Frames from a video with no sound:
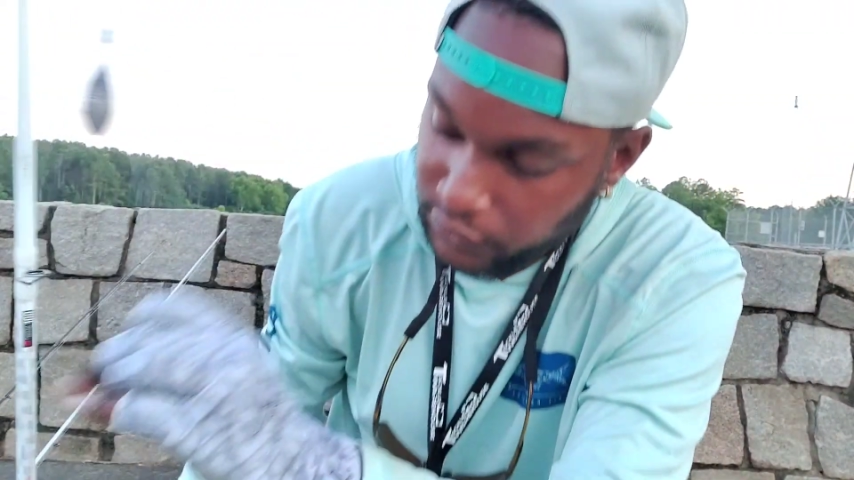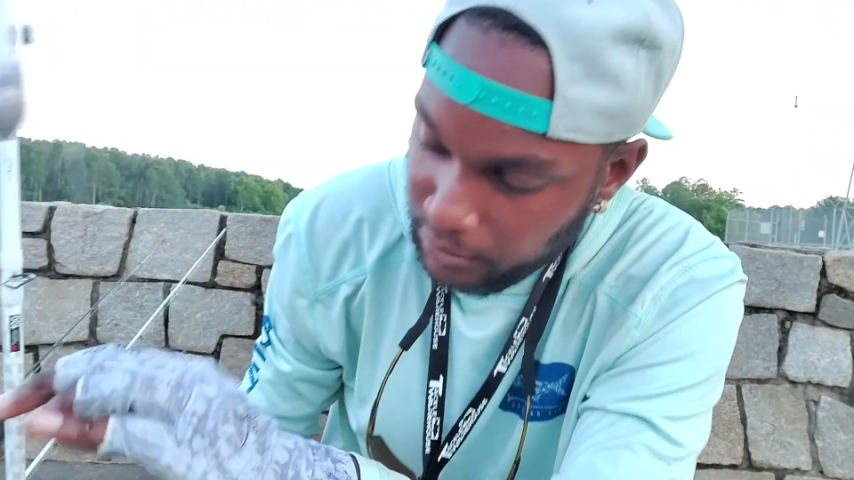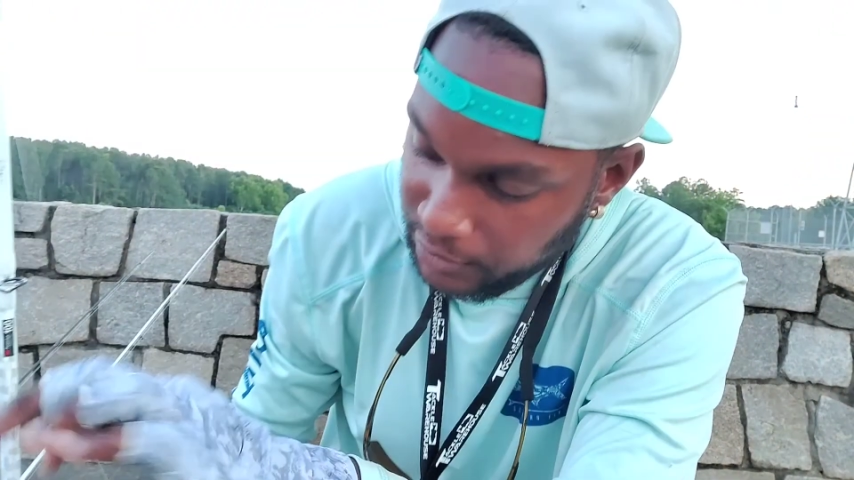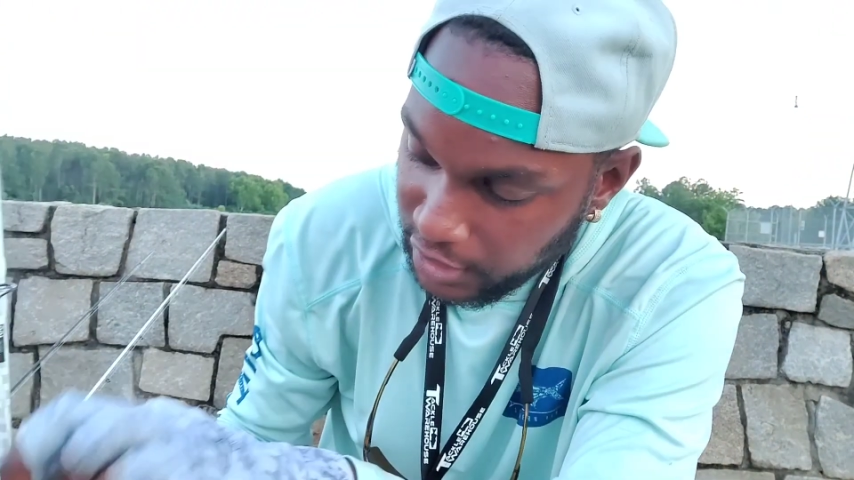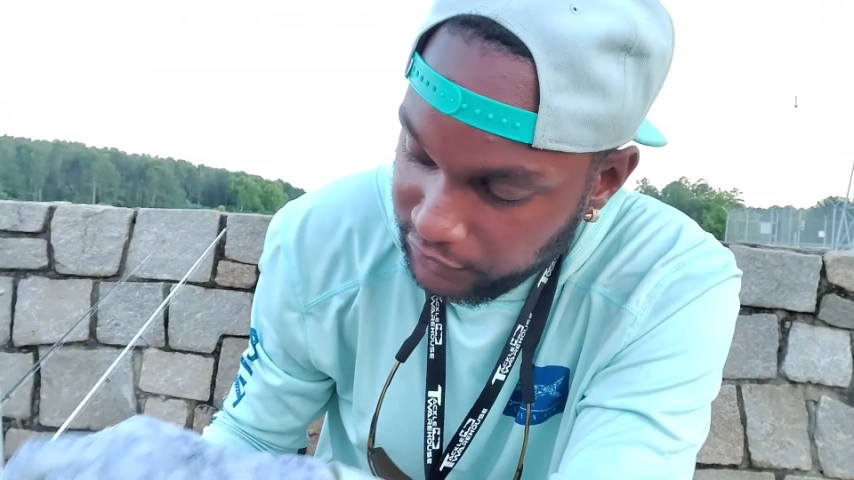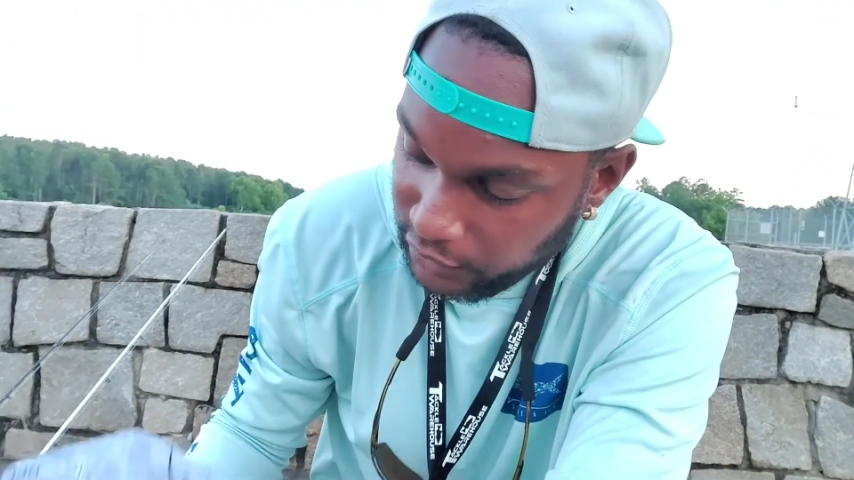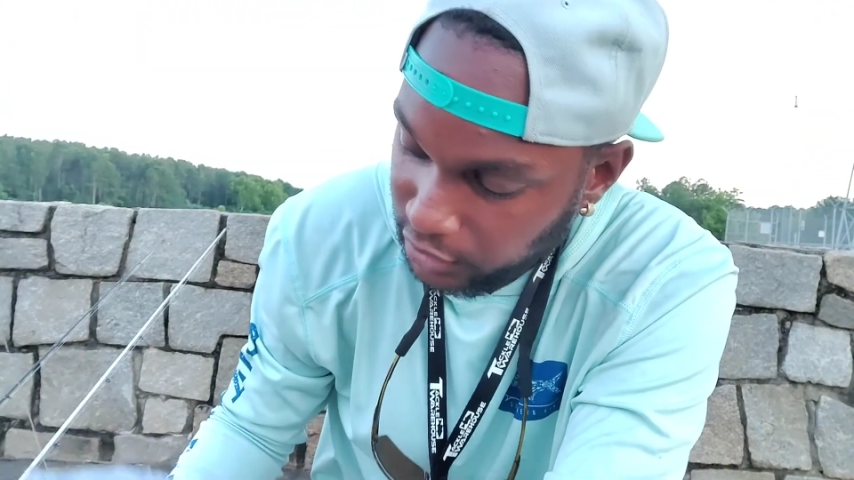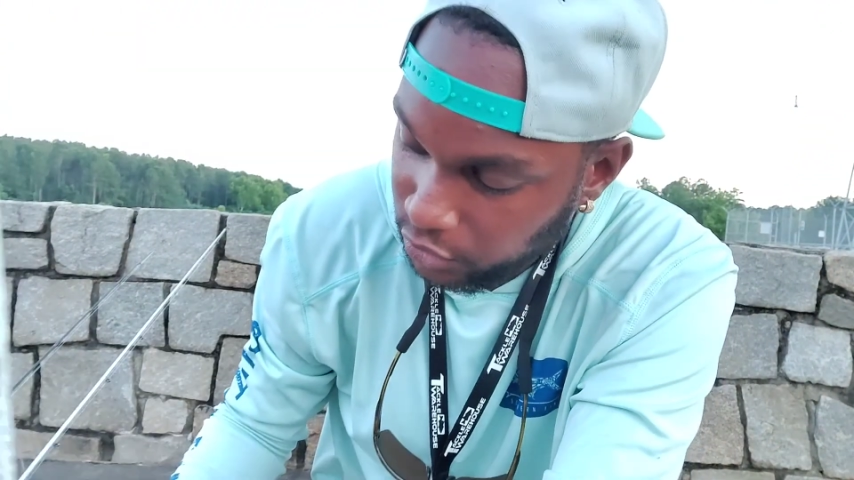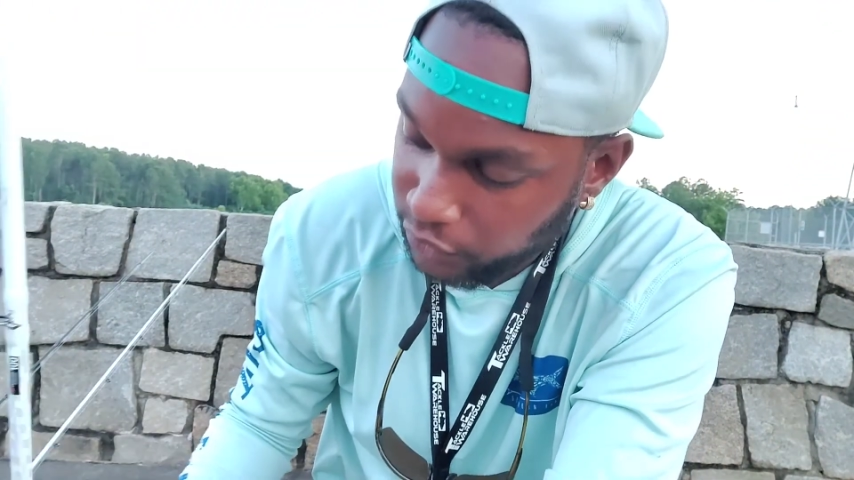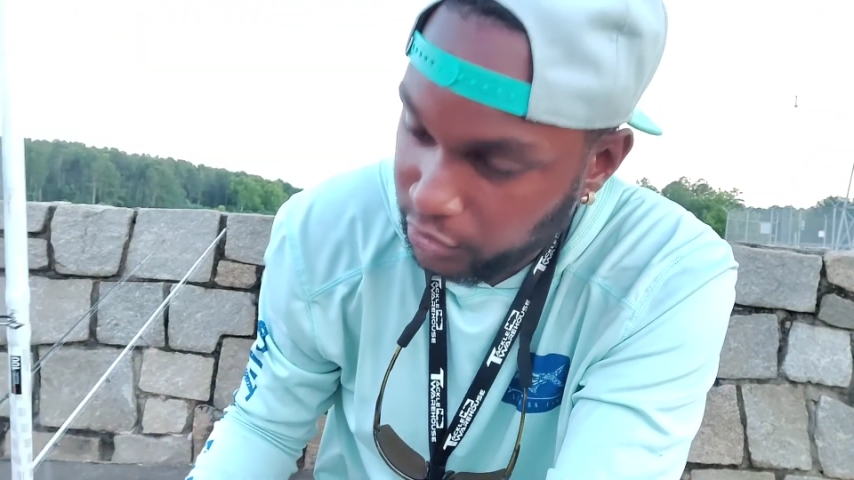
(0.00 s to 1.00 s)
Some guys
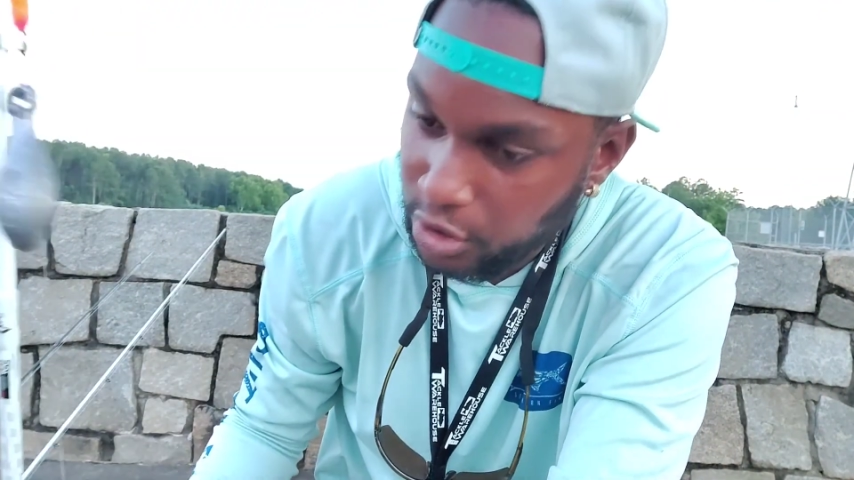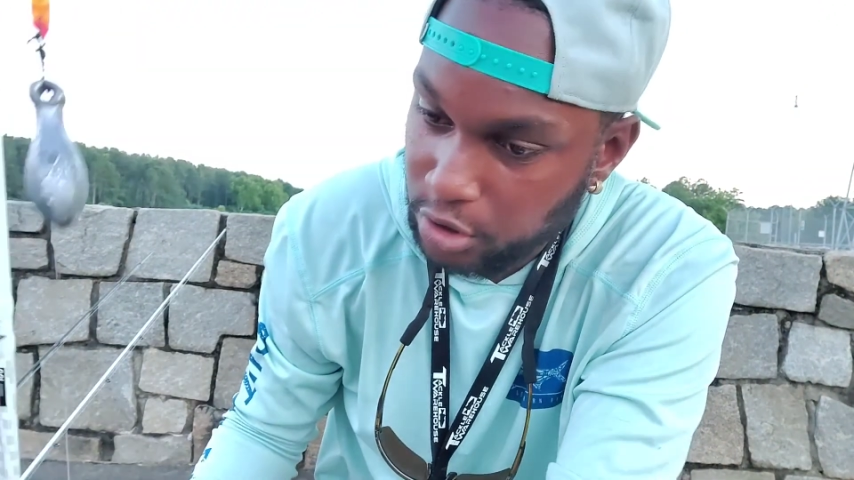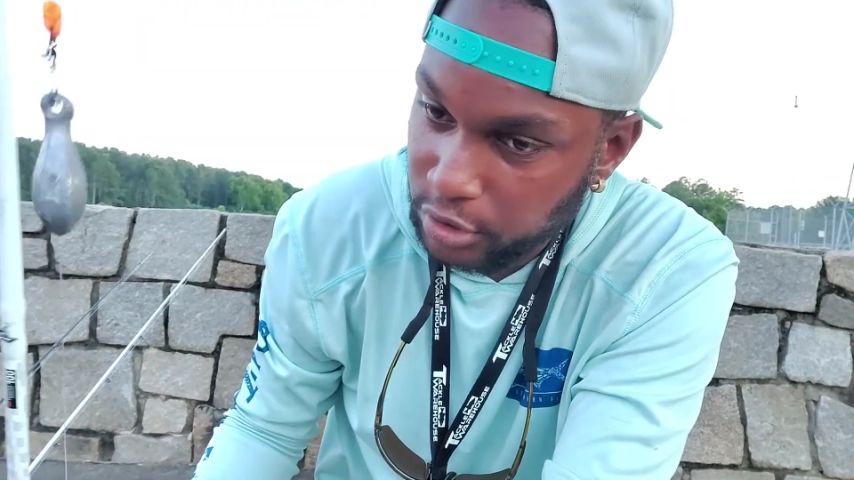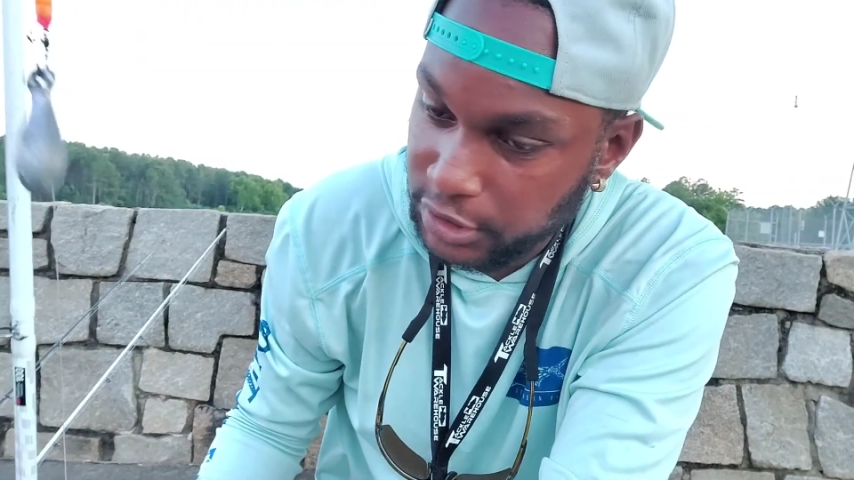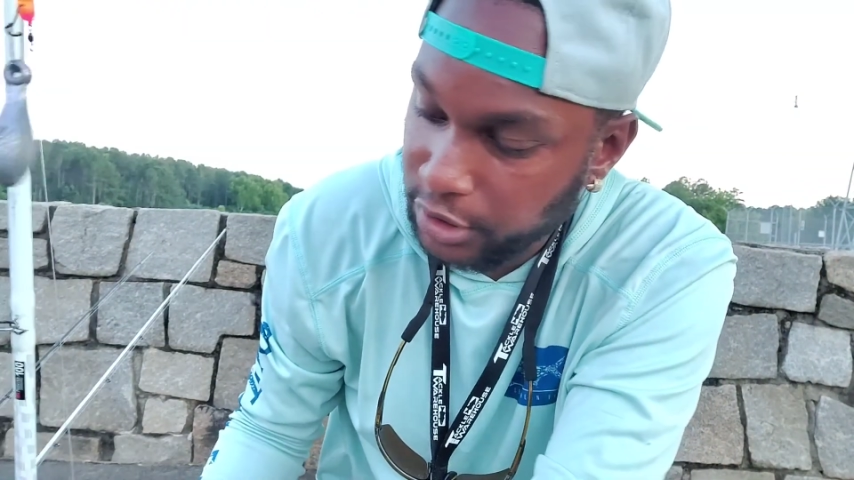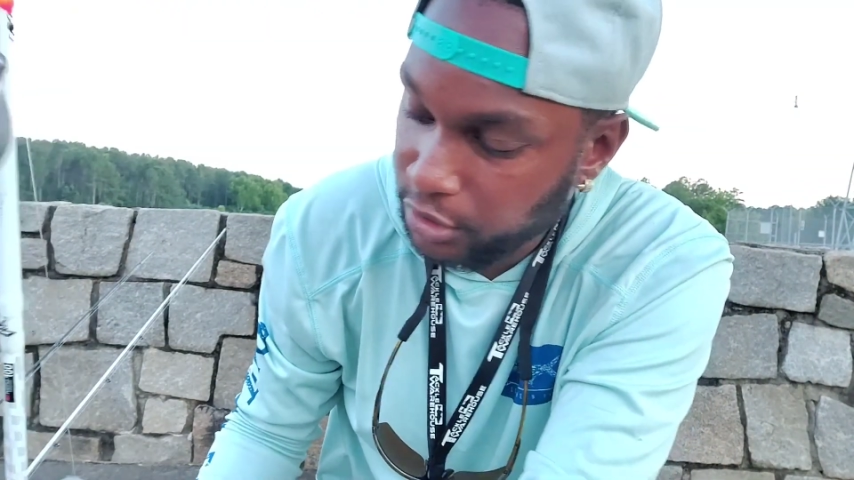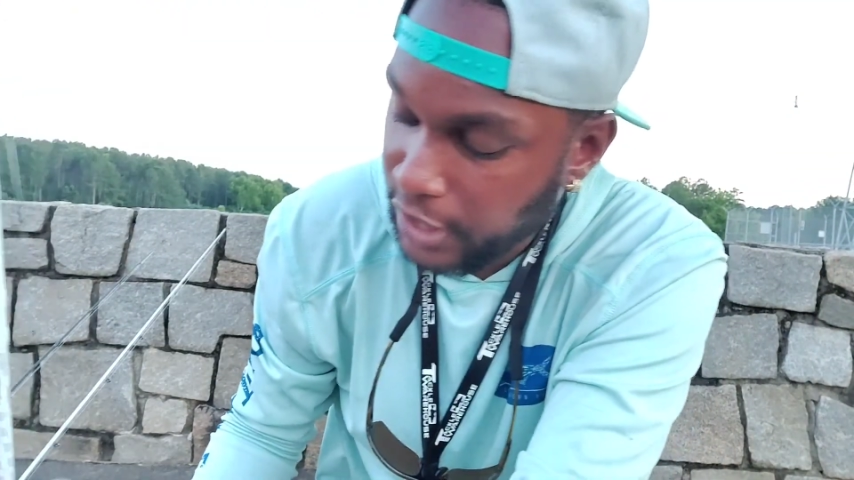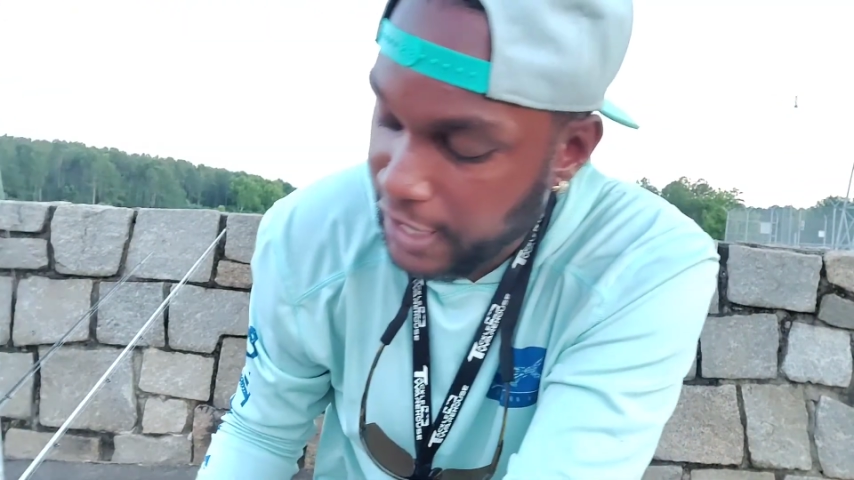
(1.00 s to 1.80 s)
like to use a longer leader.